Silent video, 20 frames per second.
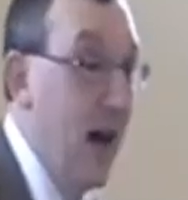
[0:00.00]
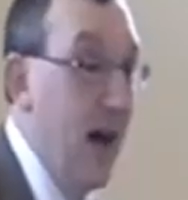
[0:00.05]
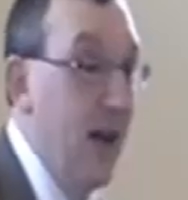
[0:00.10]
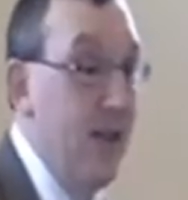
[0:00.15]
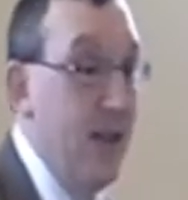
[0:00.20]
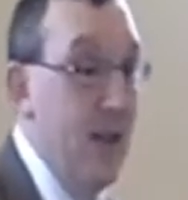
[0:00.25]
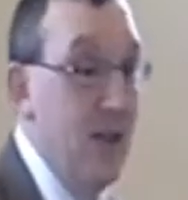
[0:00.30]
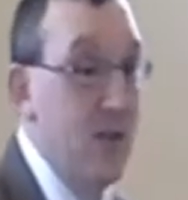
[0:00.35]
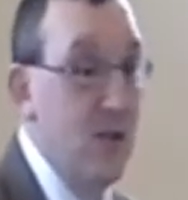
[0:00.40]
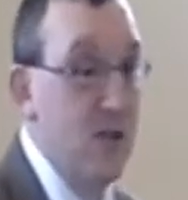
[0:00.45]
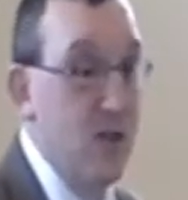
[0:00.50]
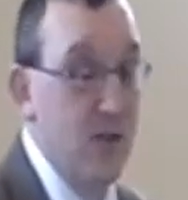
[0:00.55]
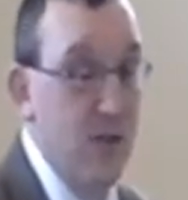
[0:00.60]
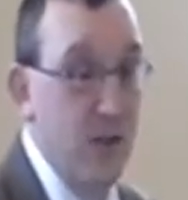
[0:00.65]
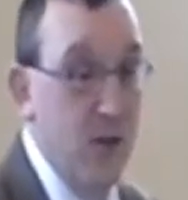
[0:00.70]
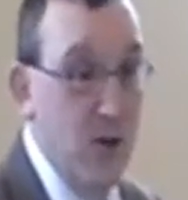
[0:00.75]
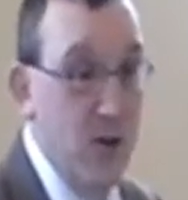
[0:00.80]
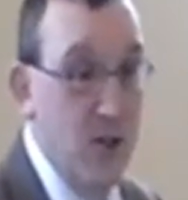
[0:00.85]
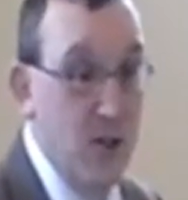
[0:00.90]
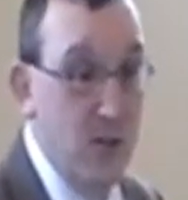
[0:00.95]
And then there's
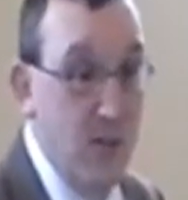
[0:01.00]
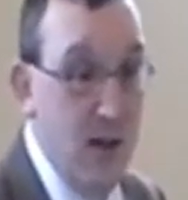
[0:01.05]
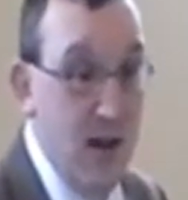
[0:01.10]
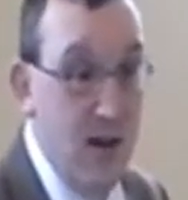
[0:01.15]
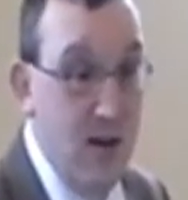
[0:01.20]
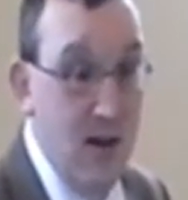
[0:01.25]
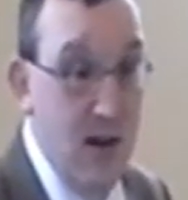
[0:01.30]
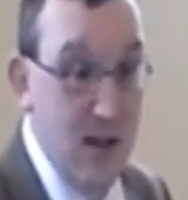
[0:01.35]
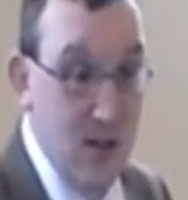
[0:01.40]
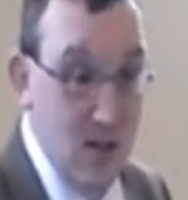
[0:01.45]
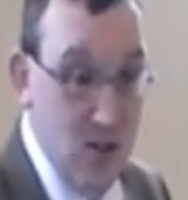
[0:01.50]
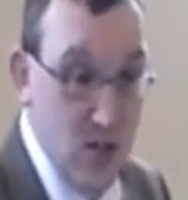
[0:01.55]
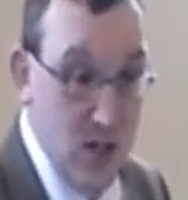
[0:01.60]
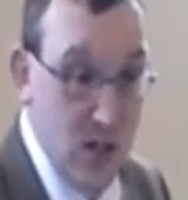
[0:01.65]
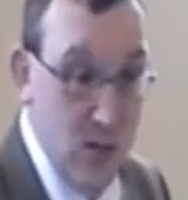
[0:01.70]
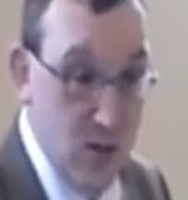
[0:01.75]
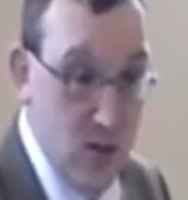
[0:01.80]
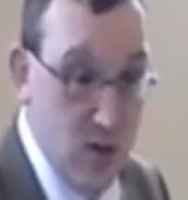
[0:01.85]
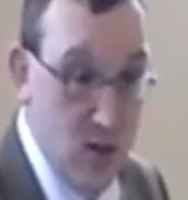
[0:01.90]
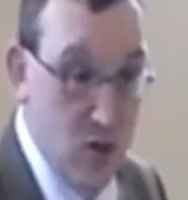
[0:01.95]
the Virgin Mary, and
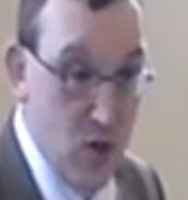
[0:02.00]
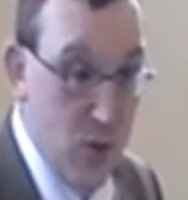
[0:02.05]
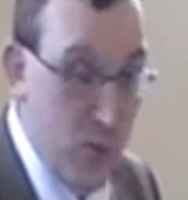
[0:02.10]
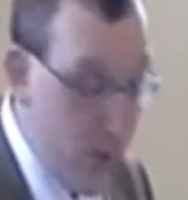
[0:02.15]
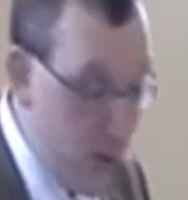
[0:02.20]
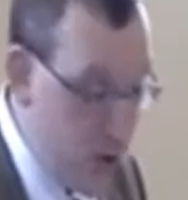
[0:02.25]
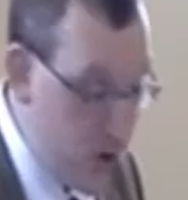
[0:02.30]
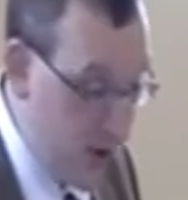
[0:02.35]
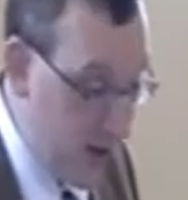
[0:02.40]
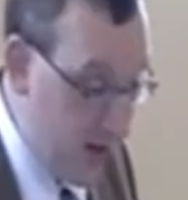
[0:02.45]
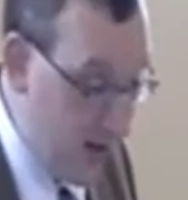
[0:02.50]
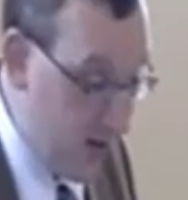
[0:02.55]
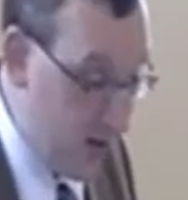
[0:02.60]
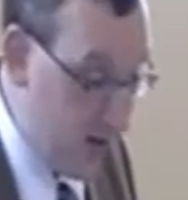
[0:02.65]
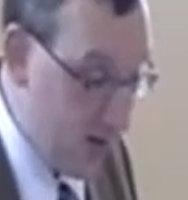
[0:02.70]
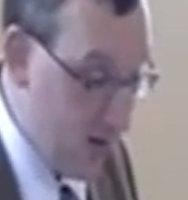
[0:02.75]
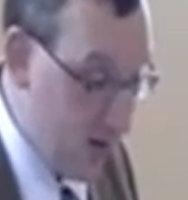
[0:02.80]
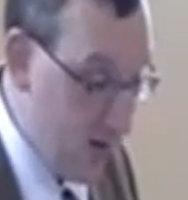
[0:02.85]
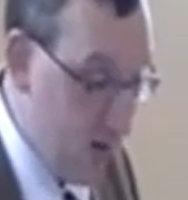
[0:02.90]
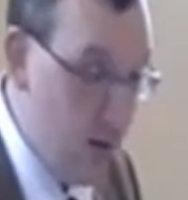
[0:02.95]
she was a super
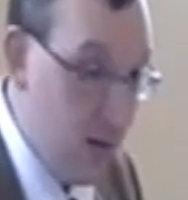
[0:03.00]
saint.